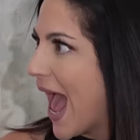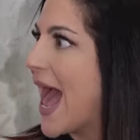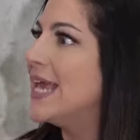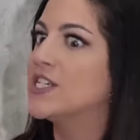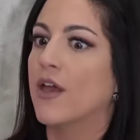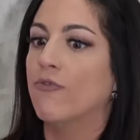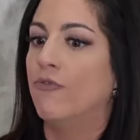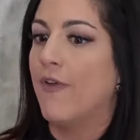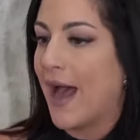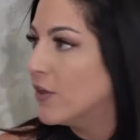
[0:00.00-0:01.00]
and
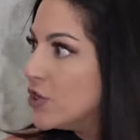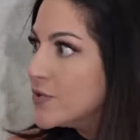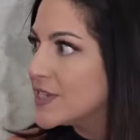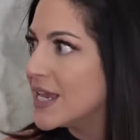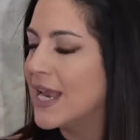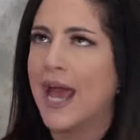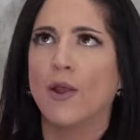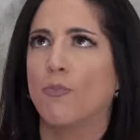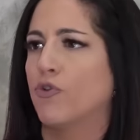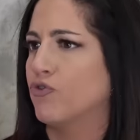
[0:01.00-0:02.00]
values it and
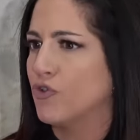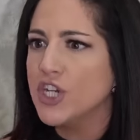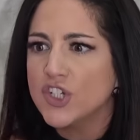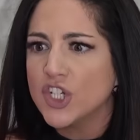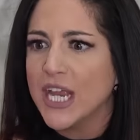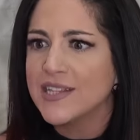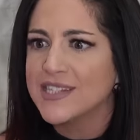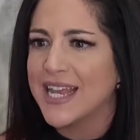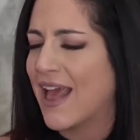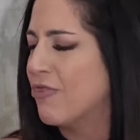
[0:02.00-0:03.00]
appreciates
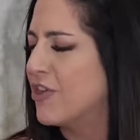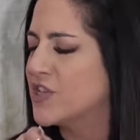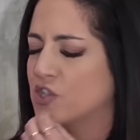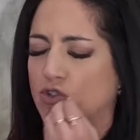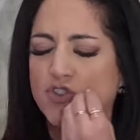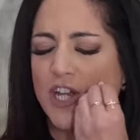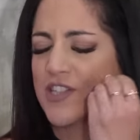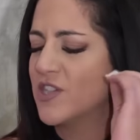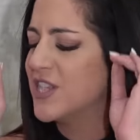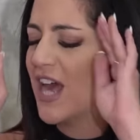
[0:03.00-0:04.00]
it and thinks you're
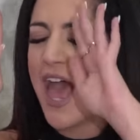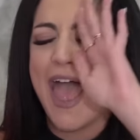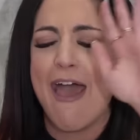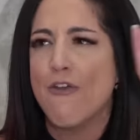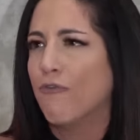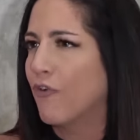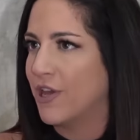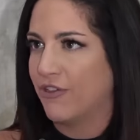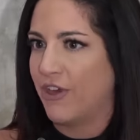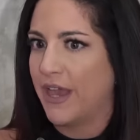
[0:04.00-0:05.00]
just the
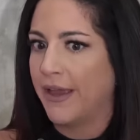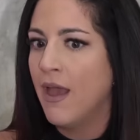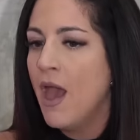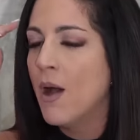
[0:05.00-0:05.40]
everything,